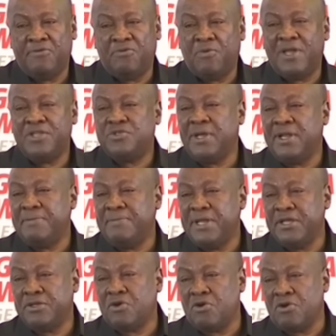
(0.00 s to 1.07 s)
If we want to
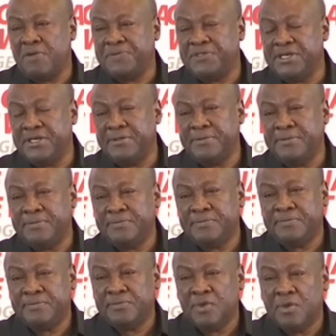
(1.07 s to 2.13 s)
eliminate
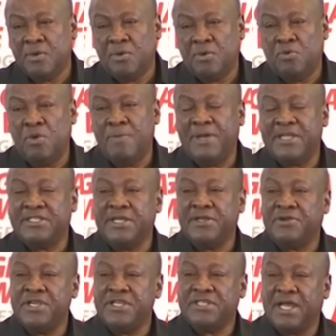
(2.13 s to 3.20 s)
corruption, we must
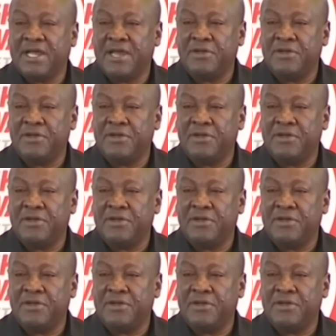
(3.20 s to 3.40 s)
increase